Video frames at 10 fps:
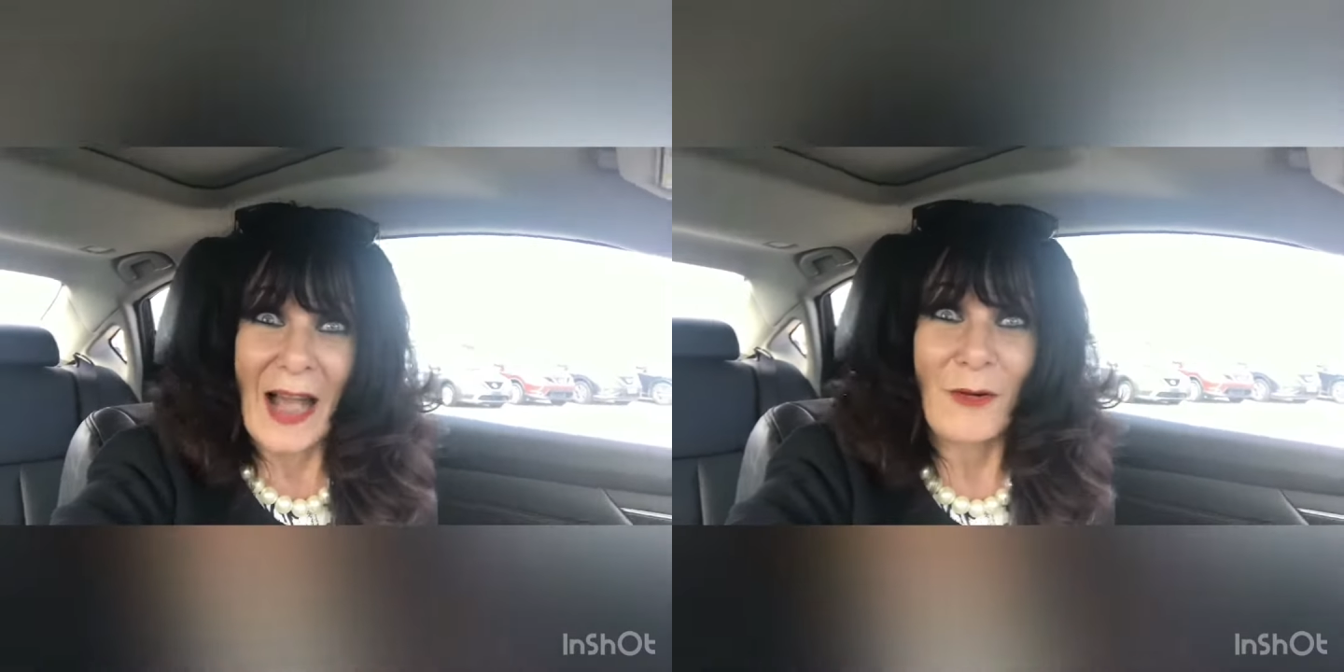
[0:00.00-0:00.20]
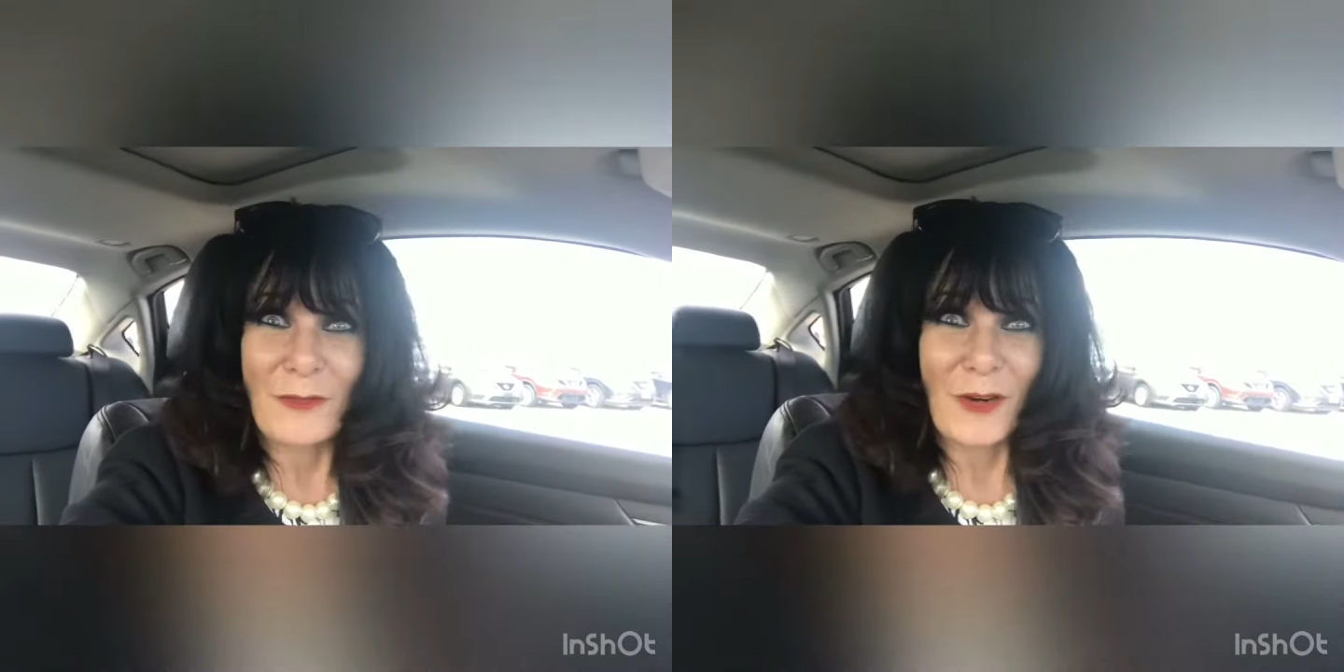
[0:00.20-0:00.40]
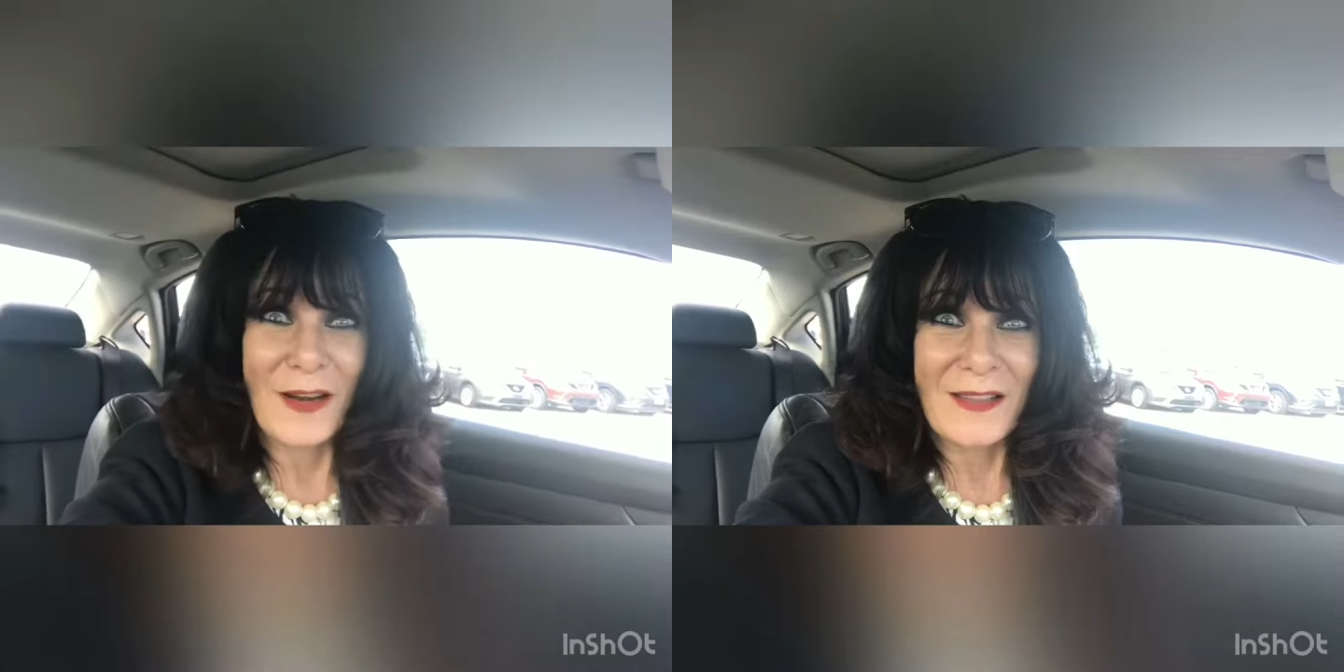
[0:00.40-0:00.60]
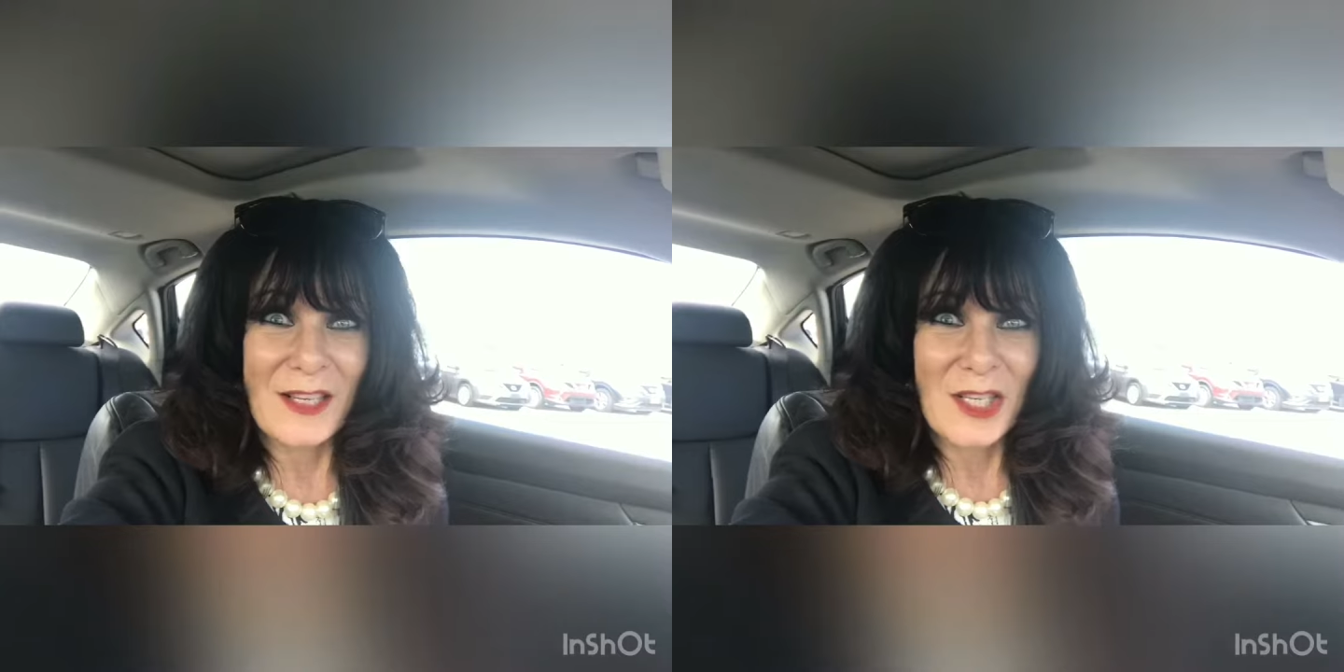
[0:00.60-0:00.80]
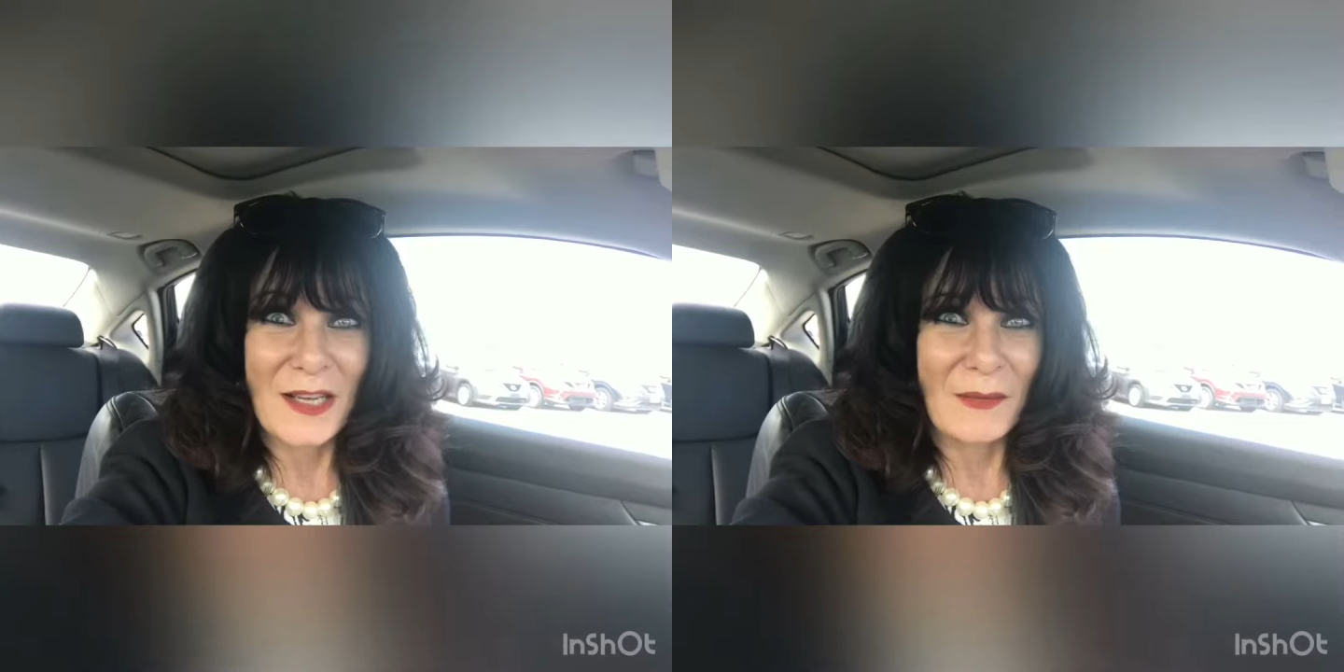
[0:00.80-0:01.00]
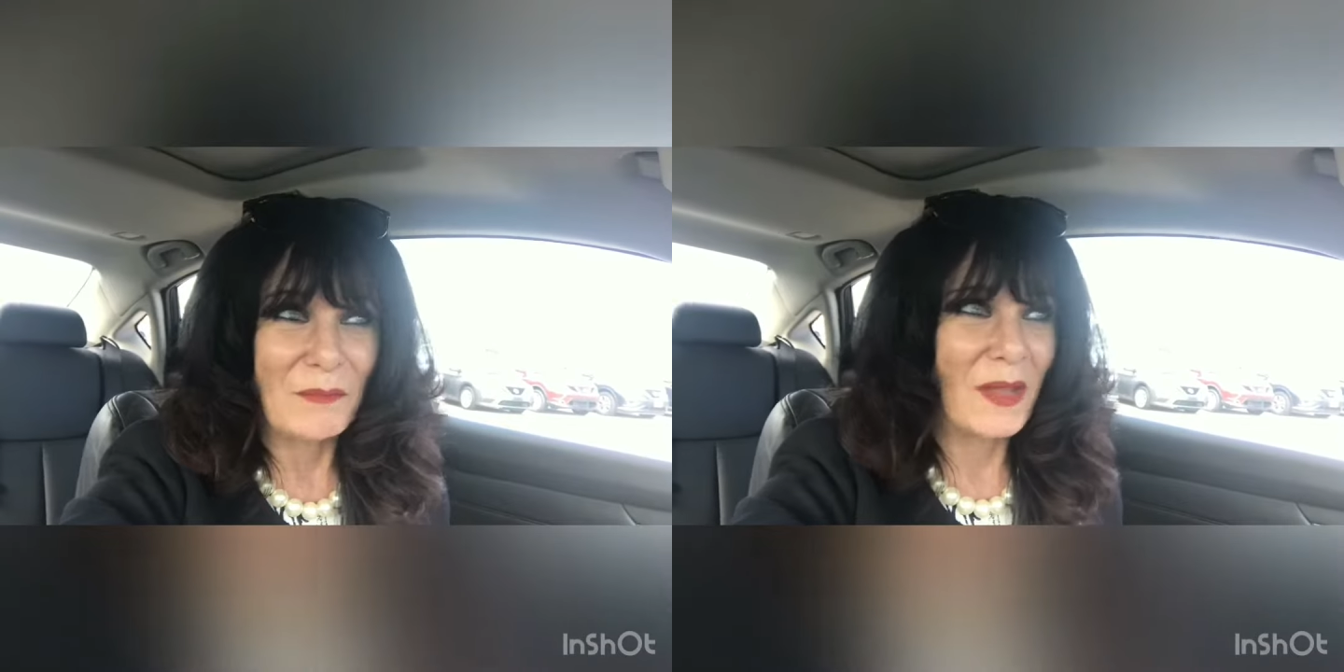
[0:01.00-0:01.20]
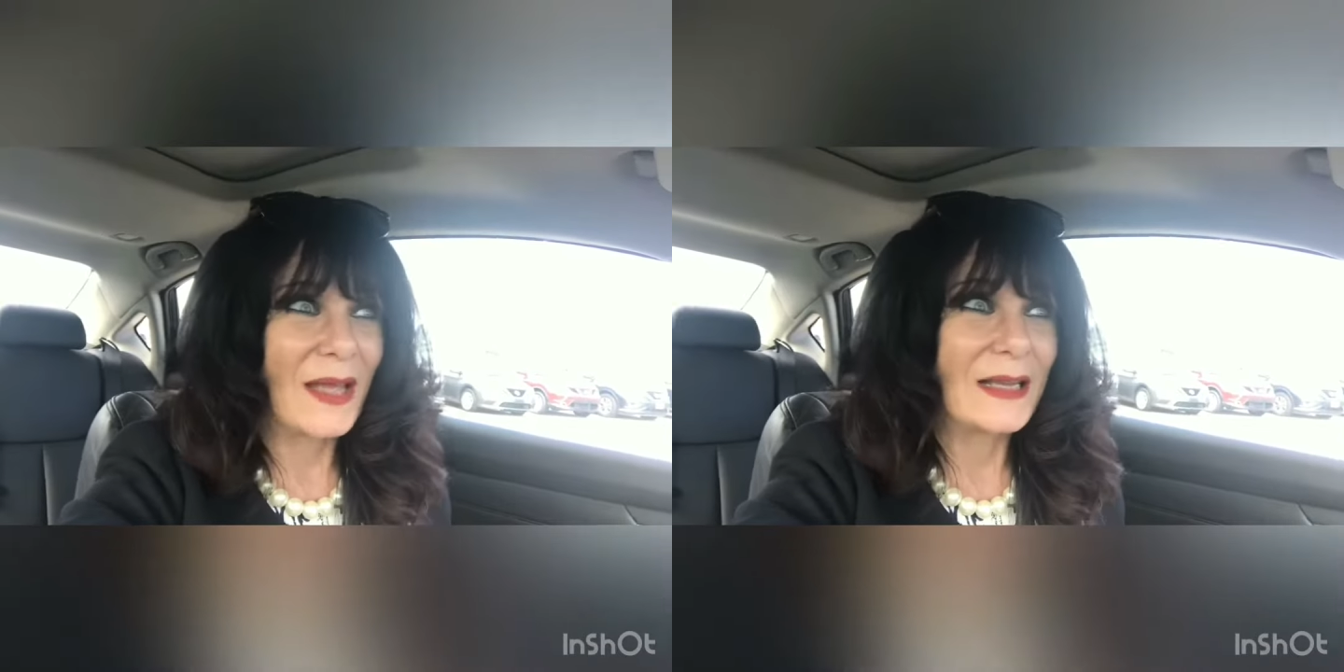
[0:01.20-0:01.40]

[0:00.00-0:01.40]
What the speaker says: out front of the gym,